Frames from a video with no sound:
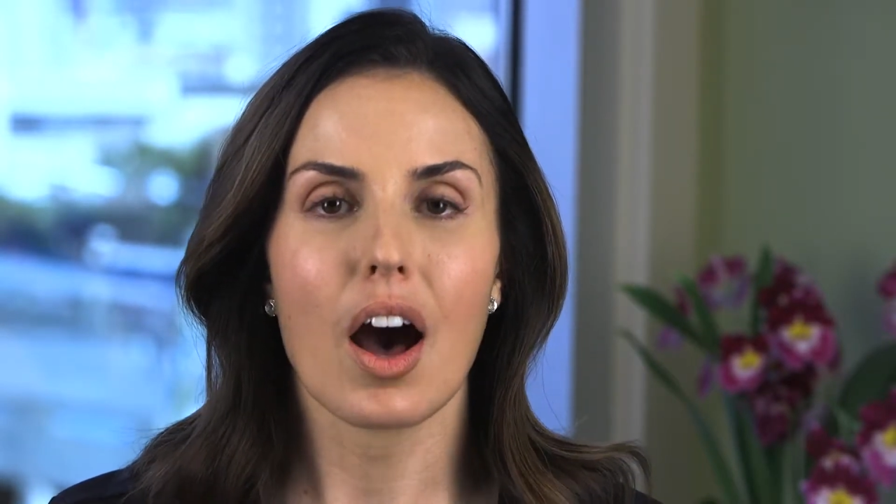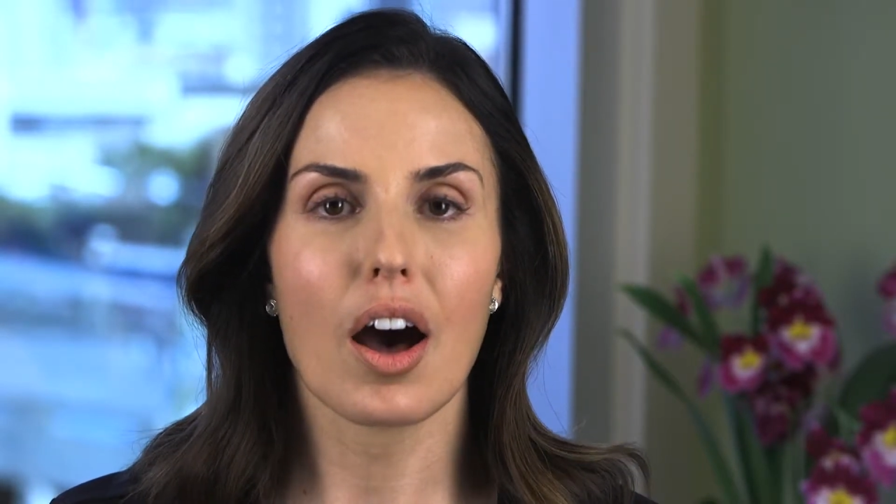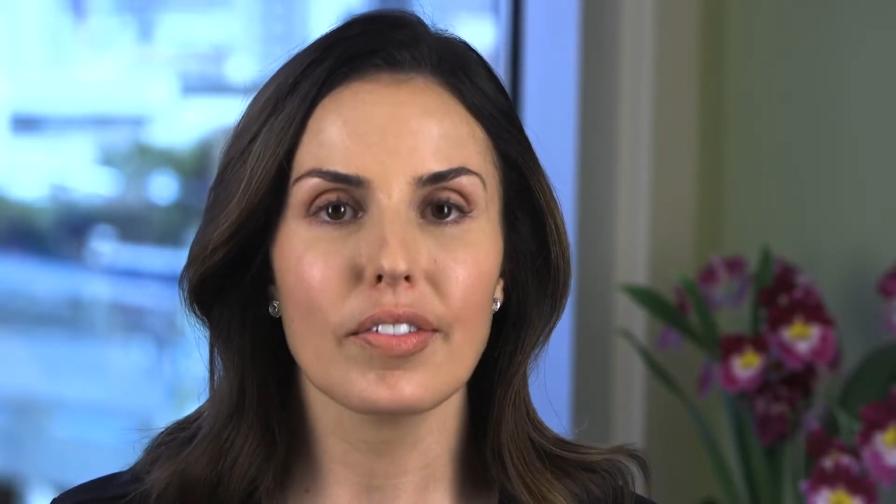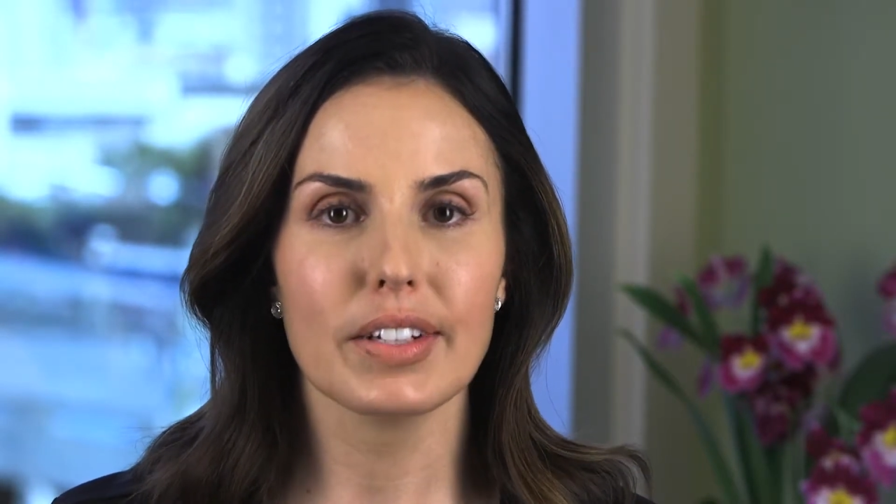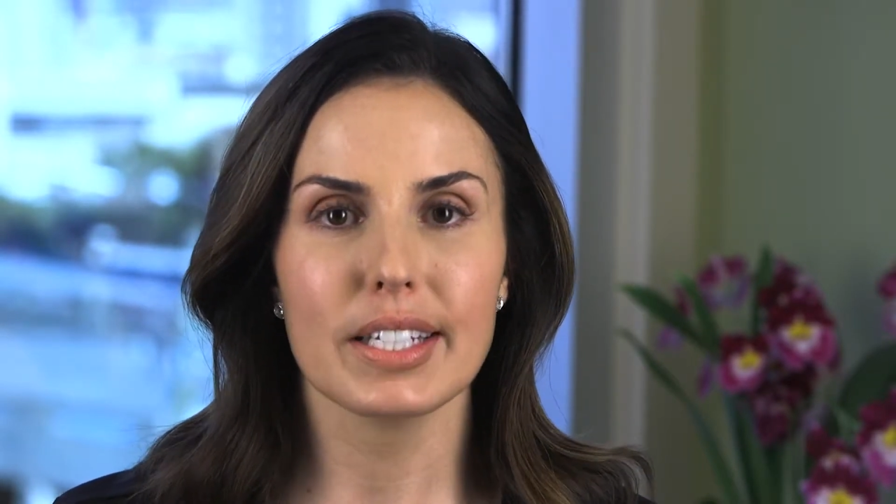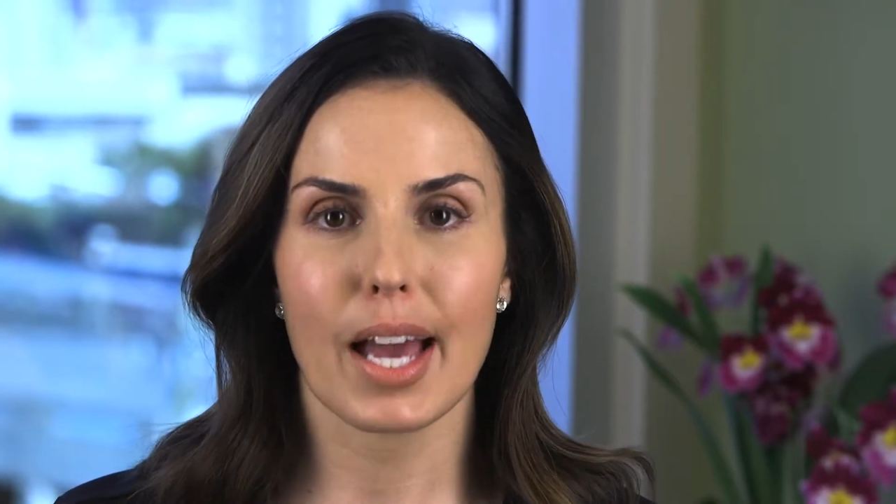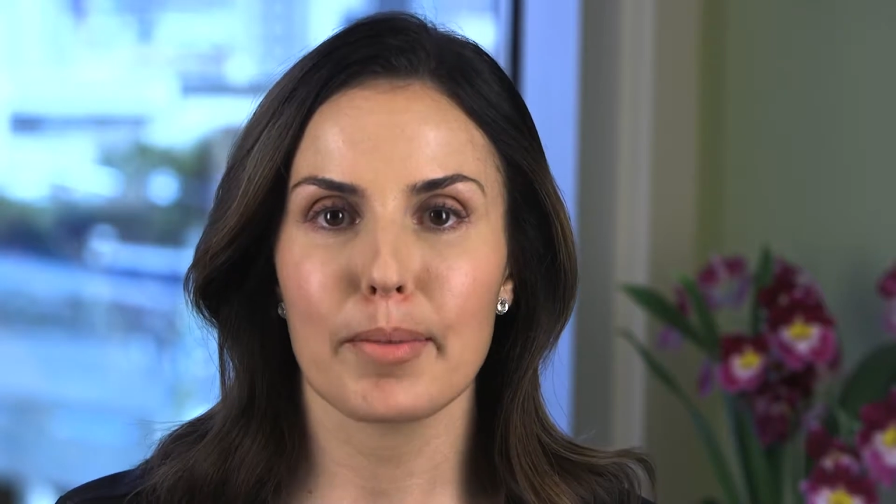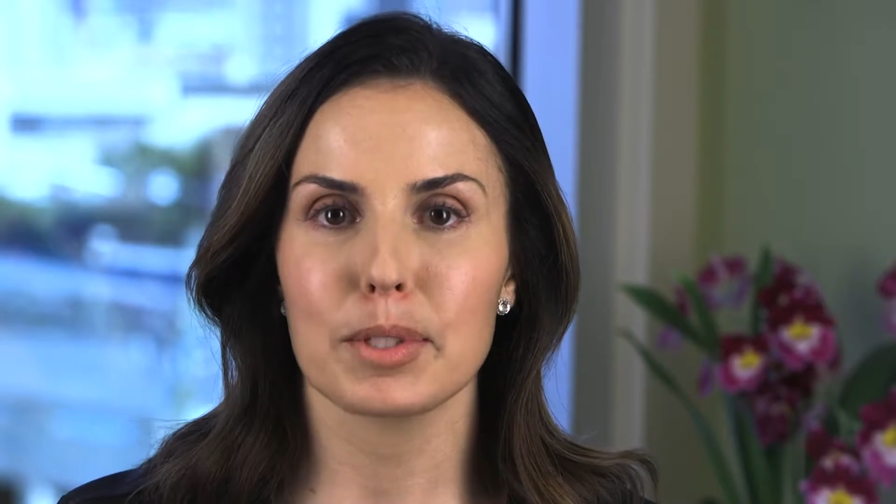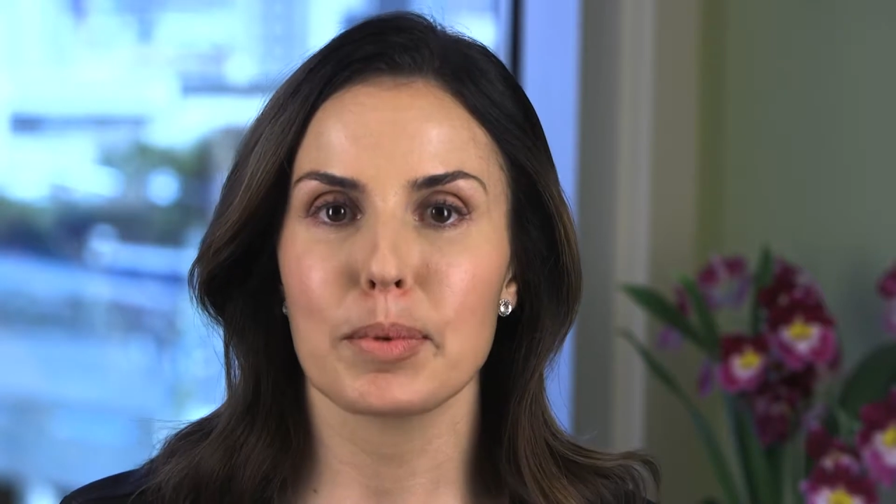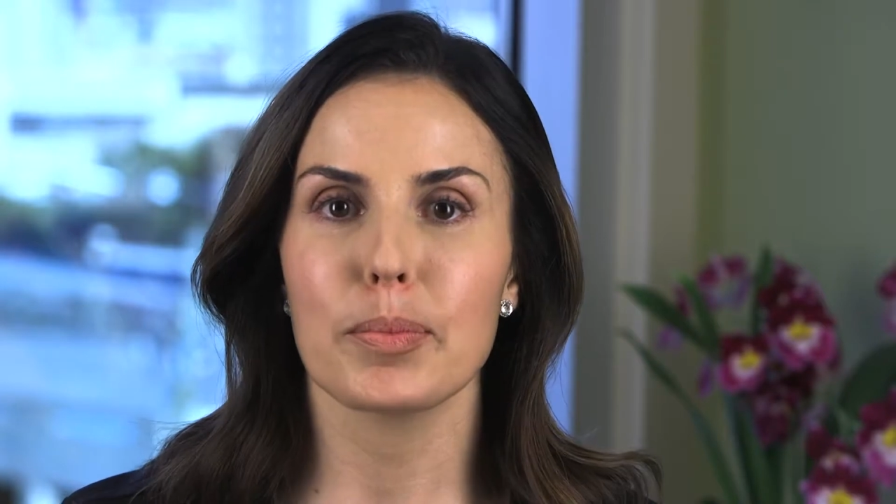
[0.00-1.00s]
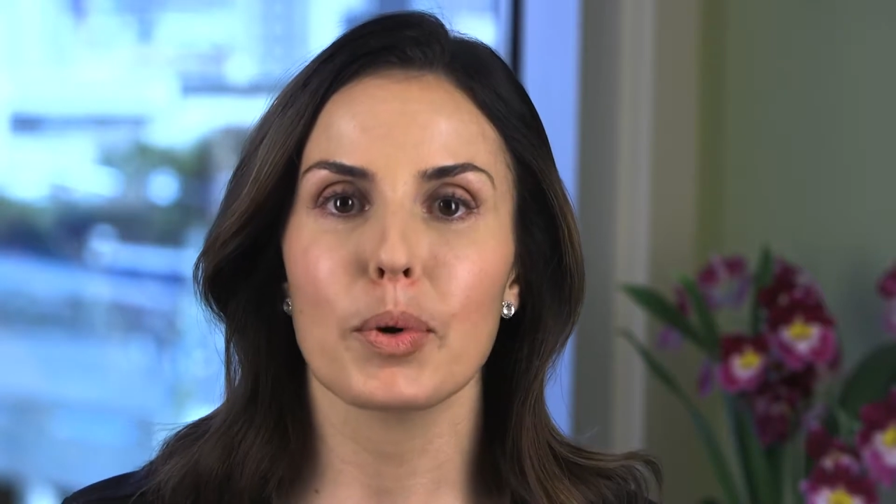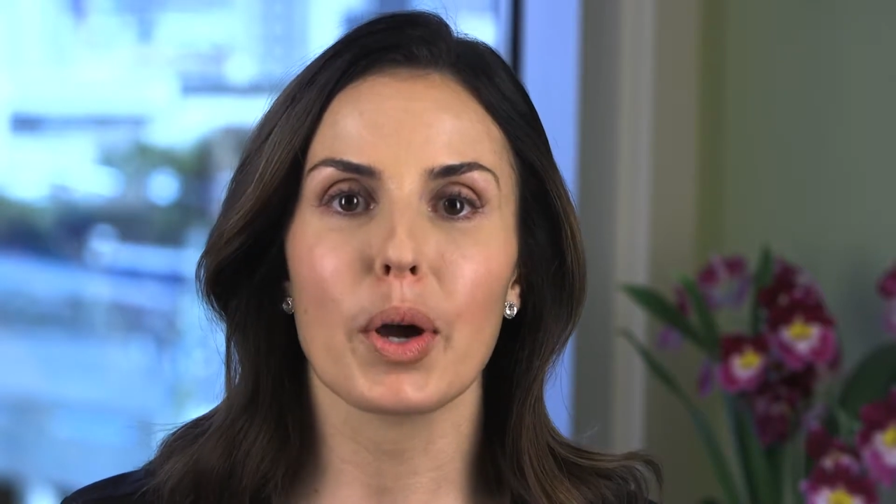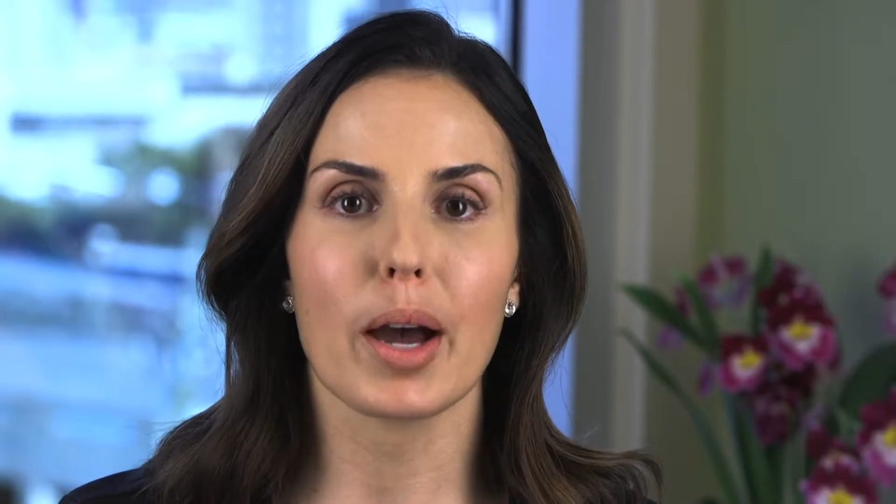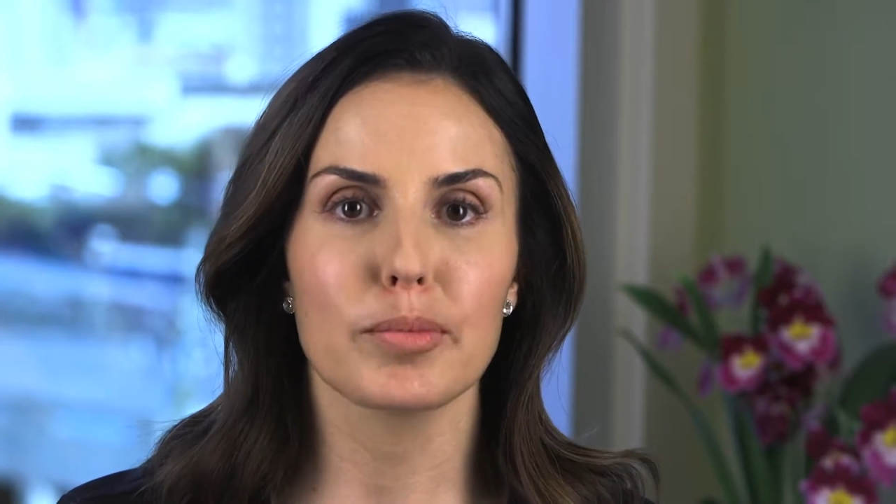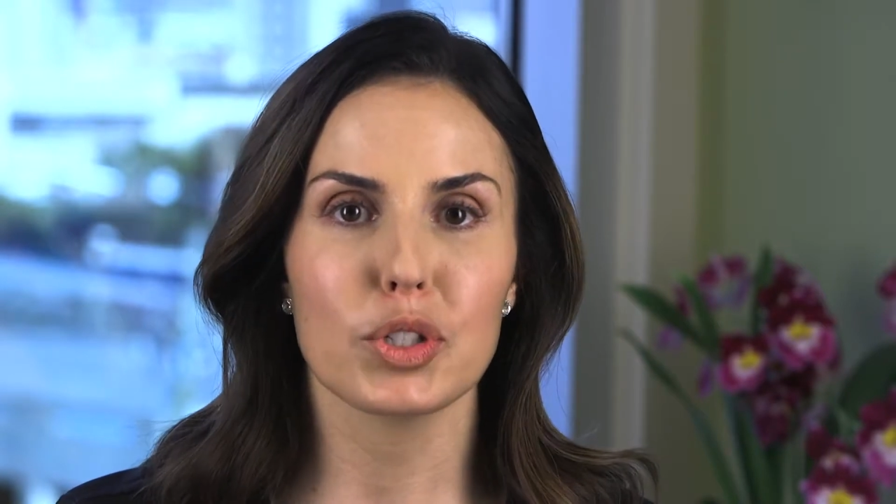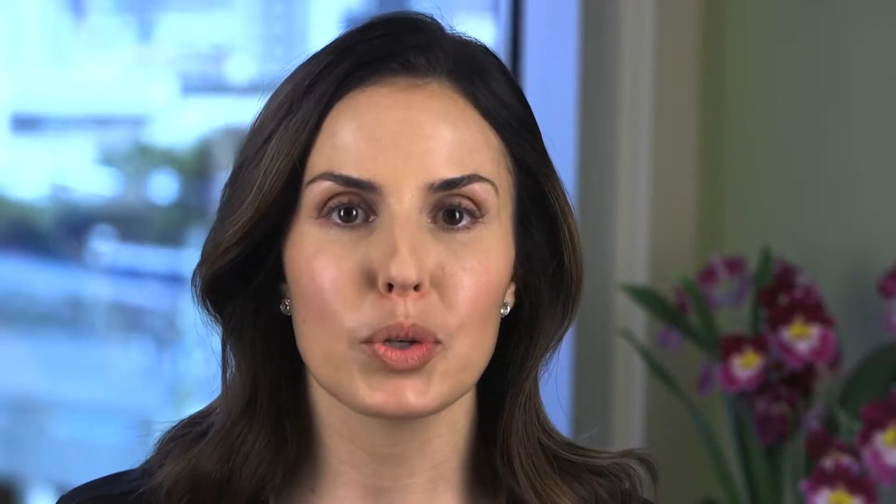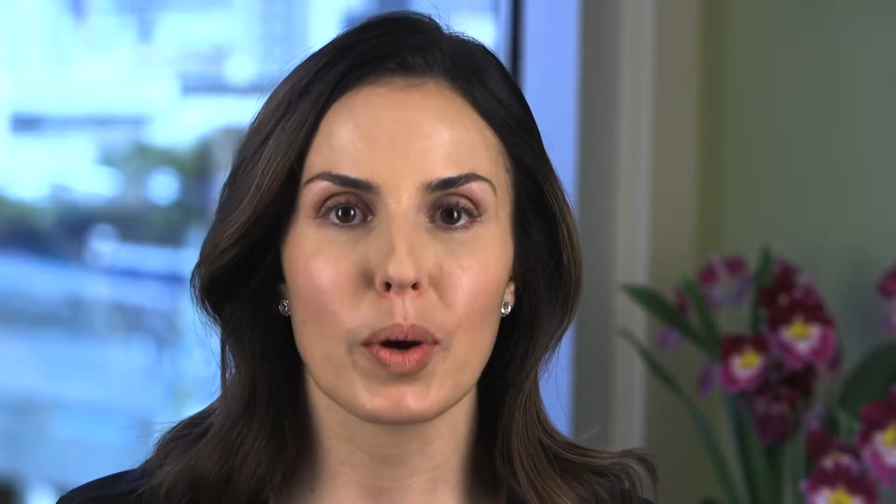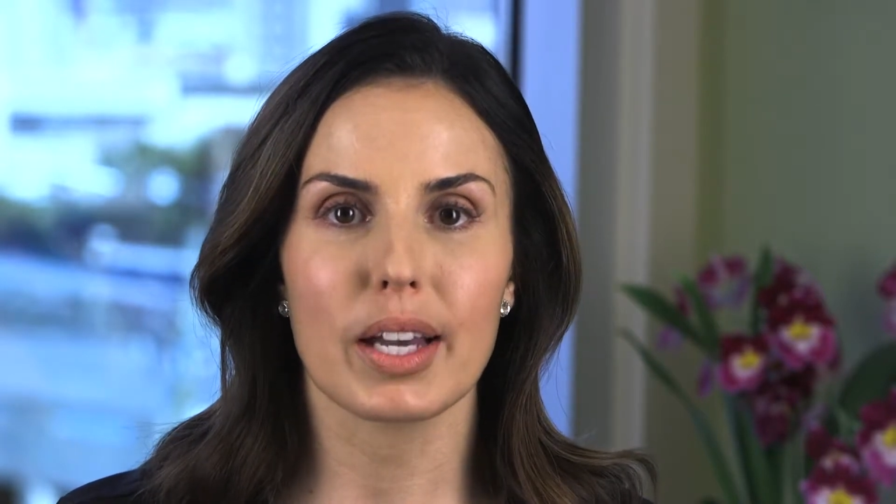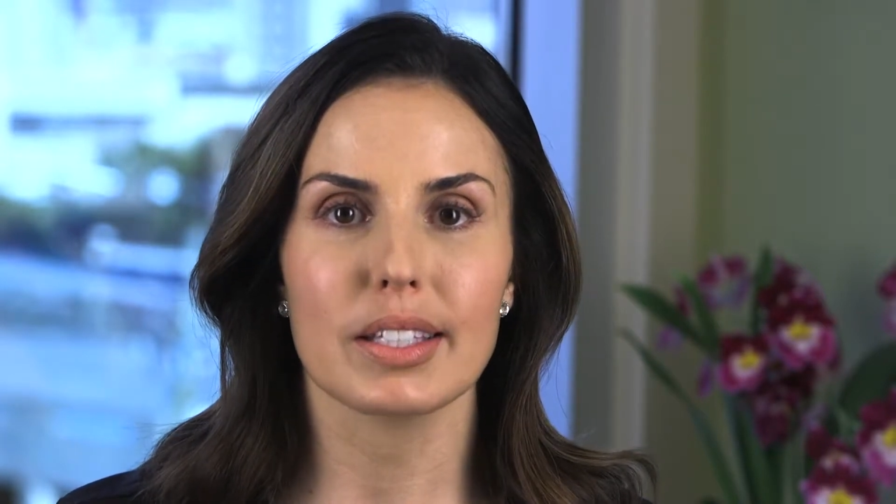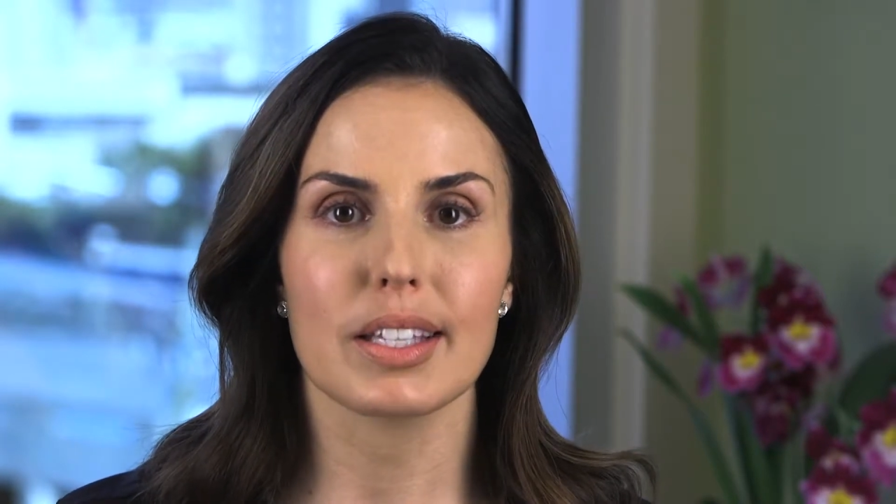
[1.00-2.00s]
Oftentimes people come to
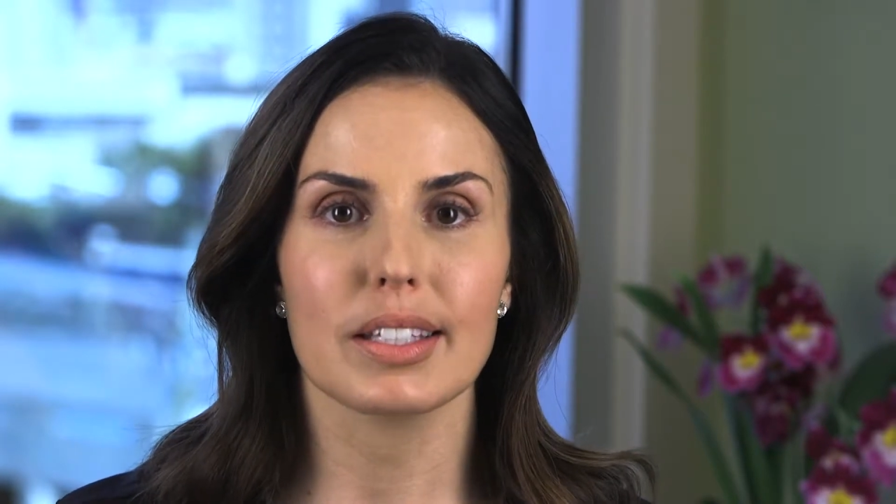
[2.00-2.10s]
us